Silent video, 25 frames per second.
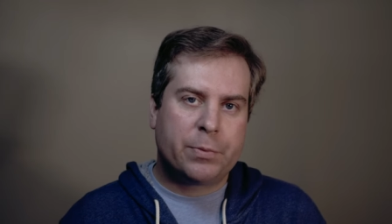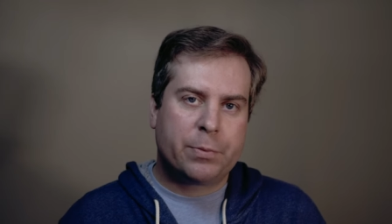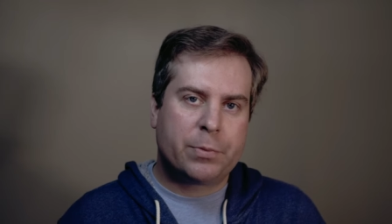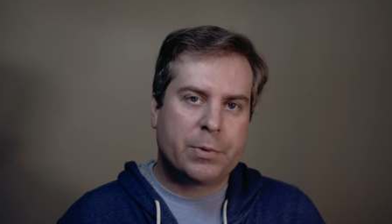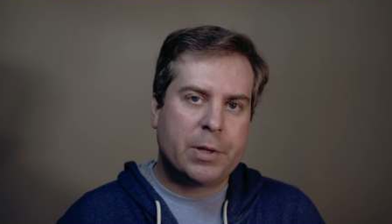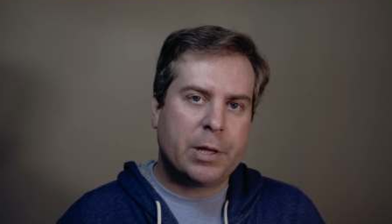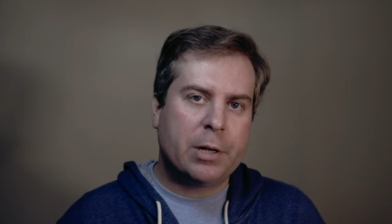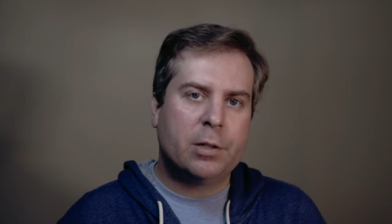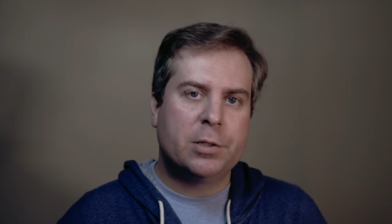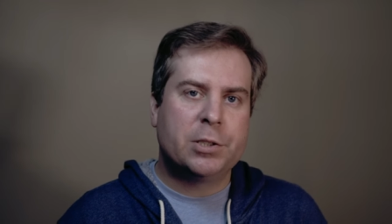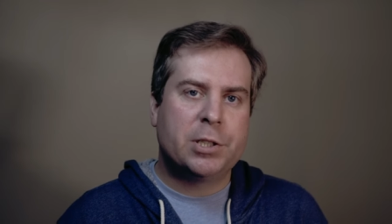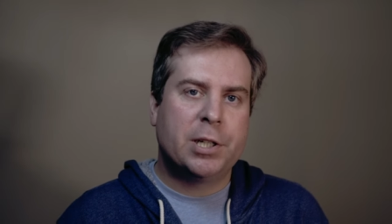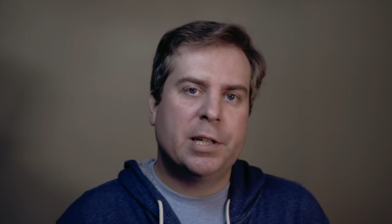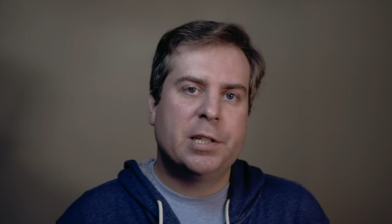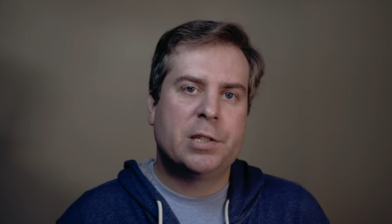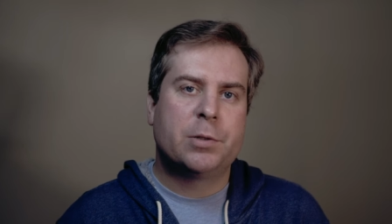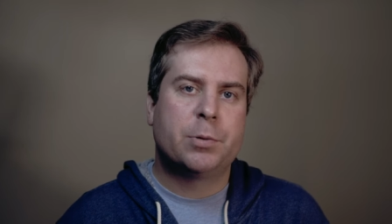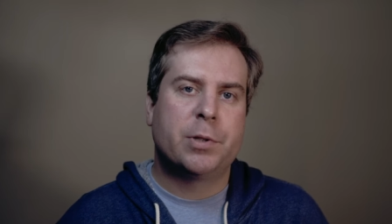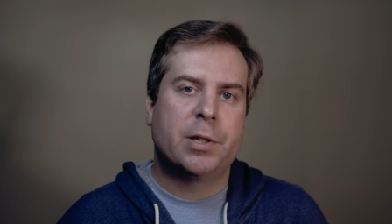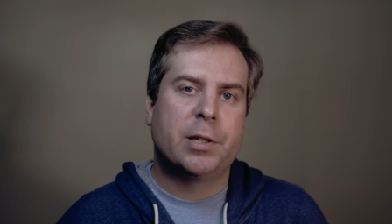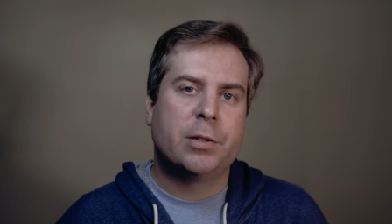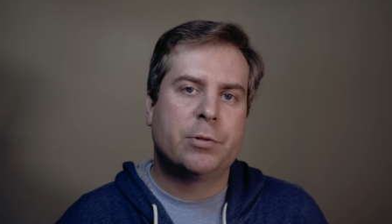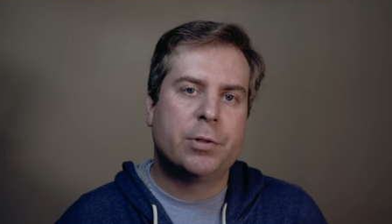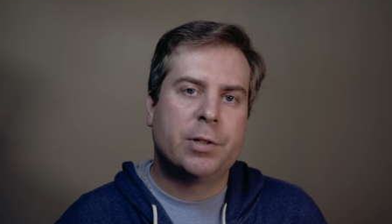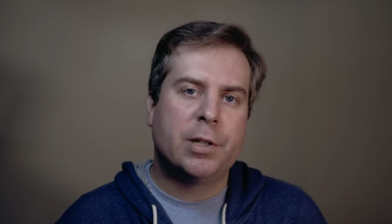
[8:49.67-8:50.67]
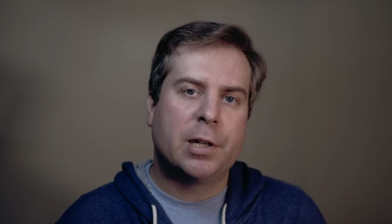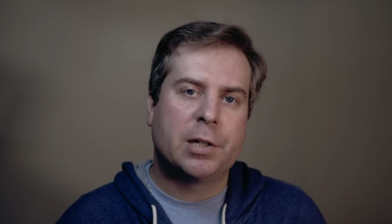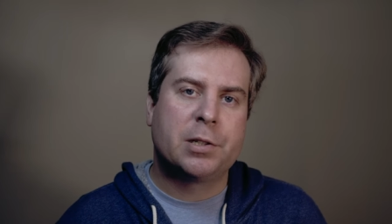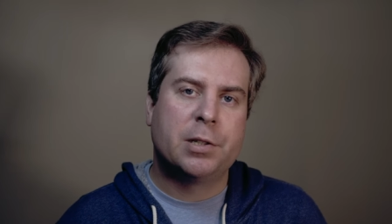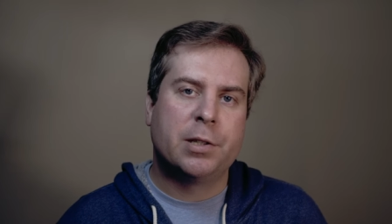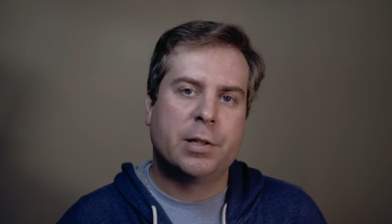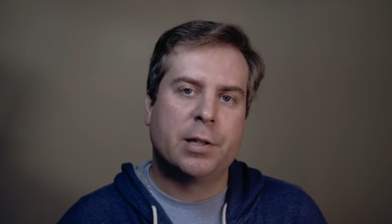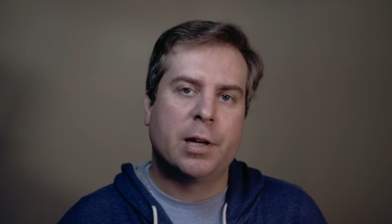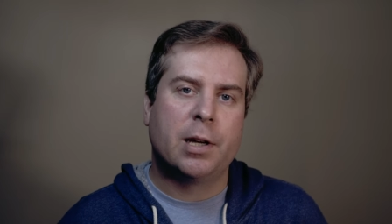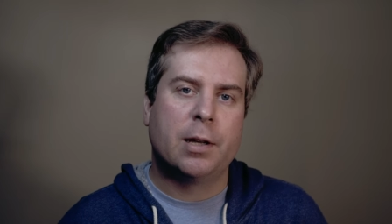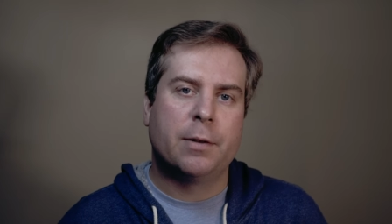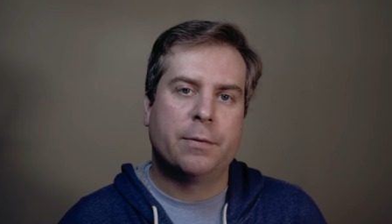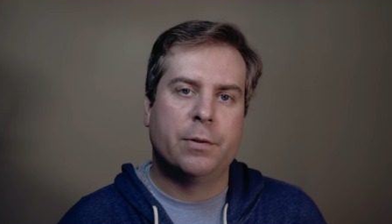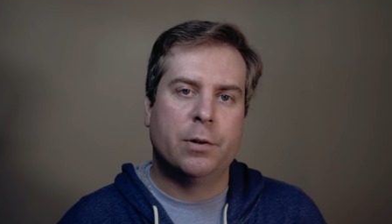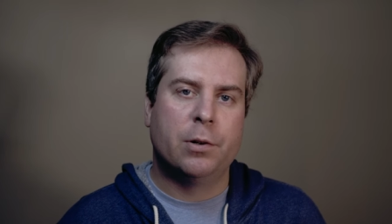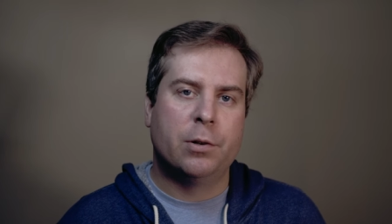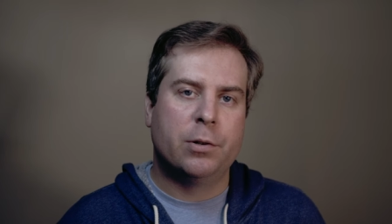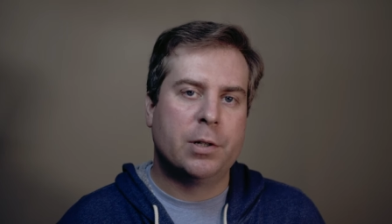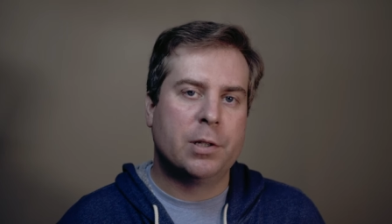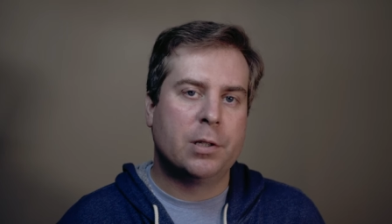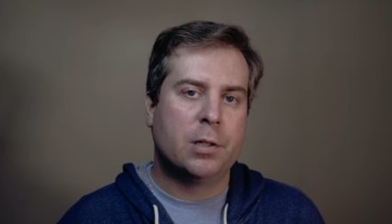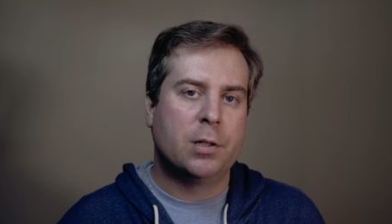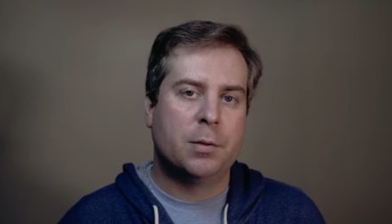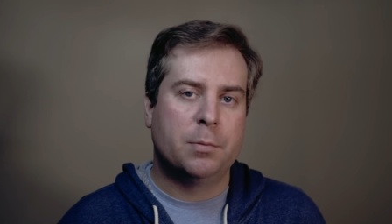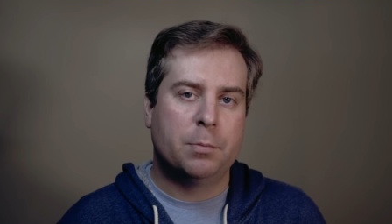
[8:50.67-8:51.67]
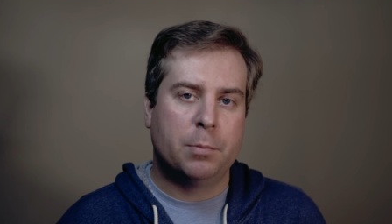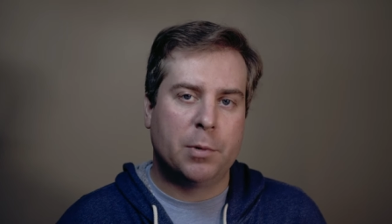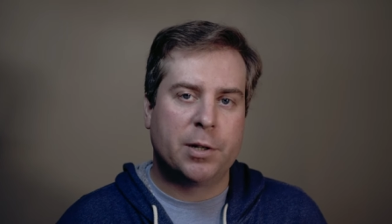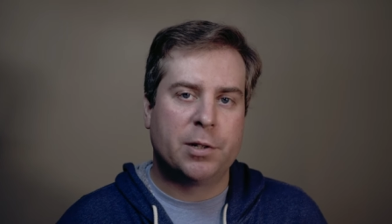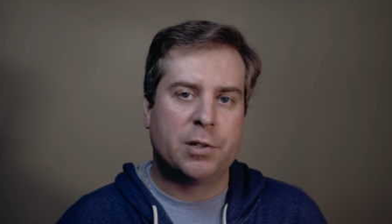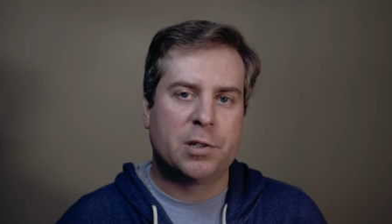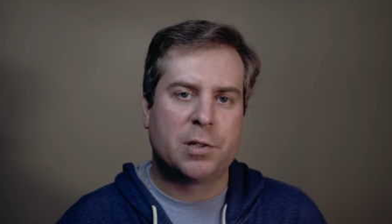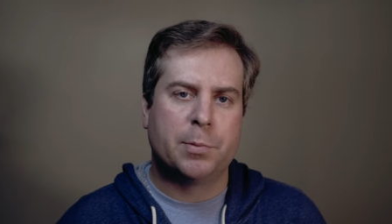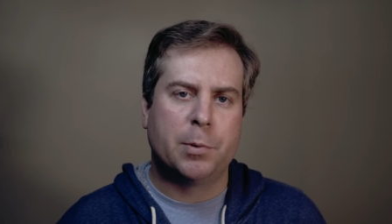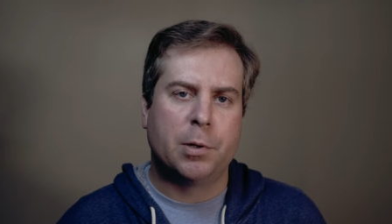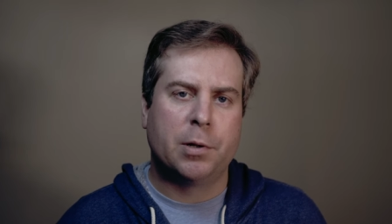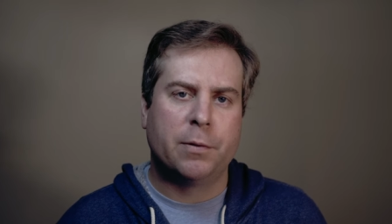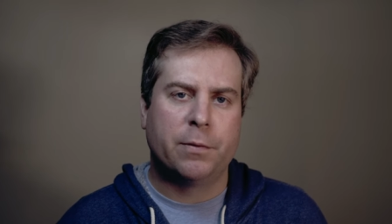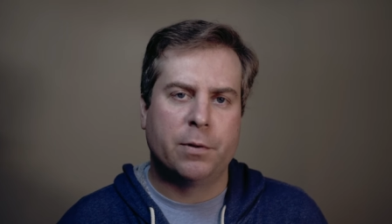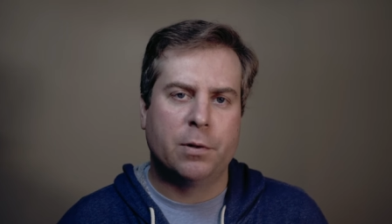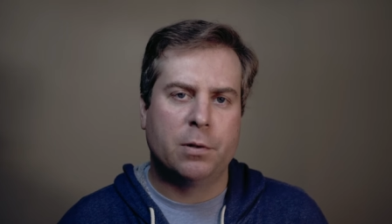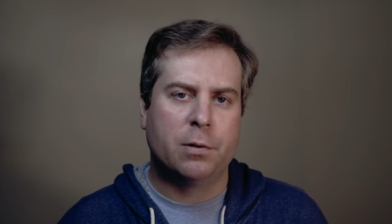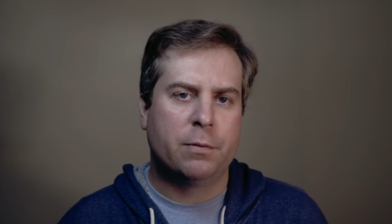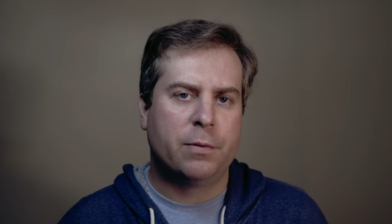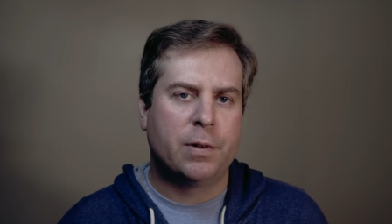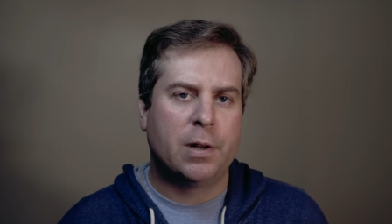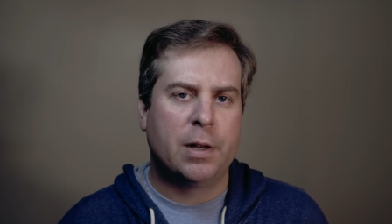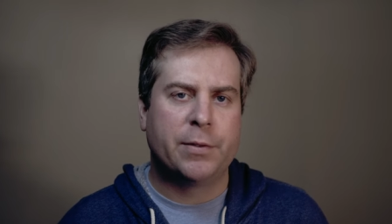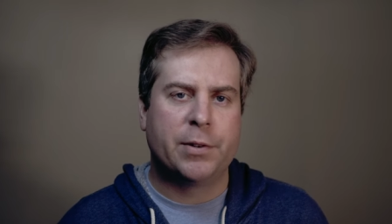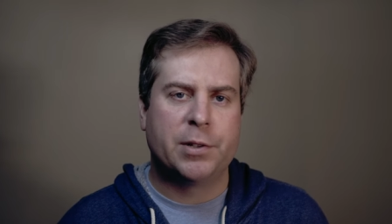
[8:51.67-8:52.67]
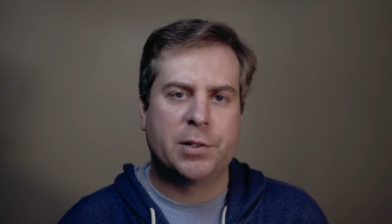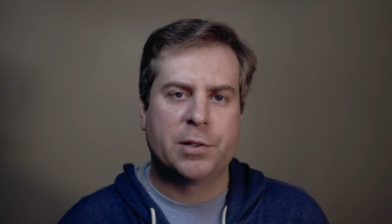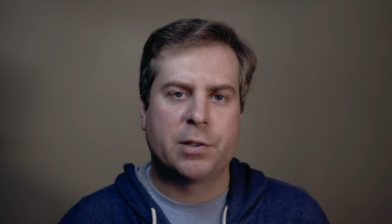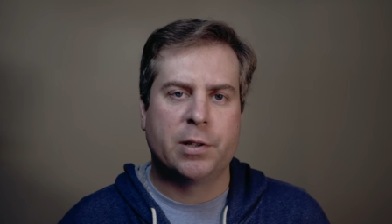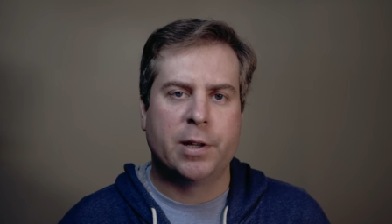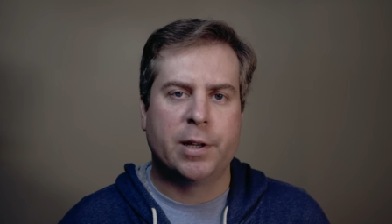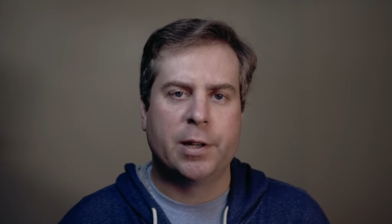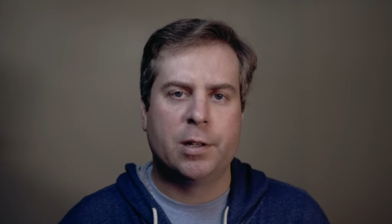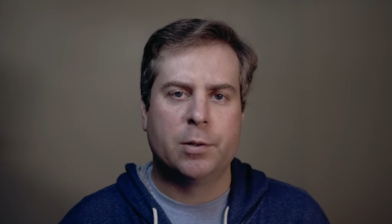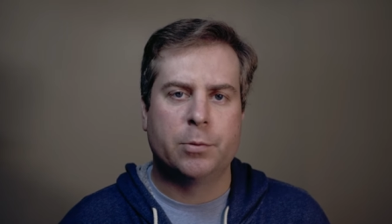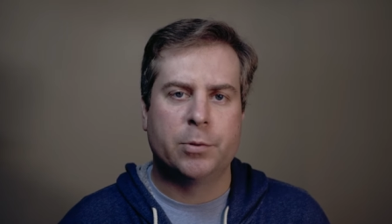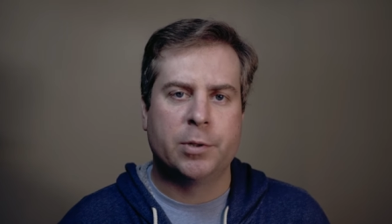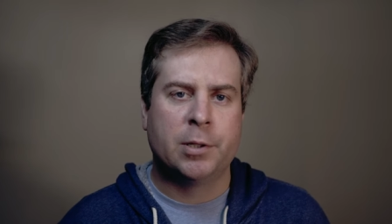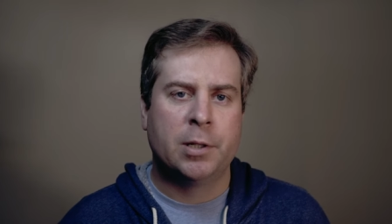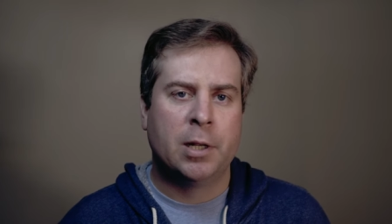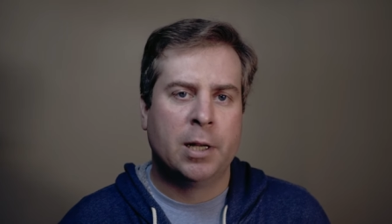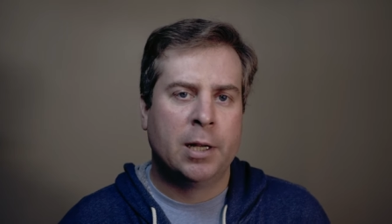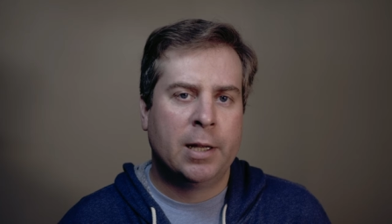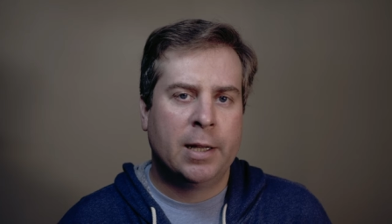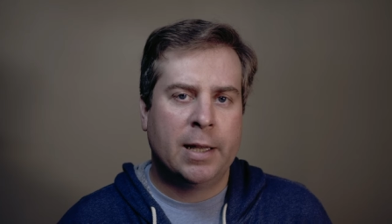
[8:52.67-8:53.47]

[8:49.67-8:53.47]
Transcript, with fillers: That all changed with the introduction of the iPhone and the modern smartphone five years later when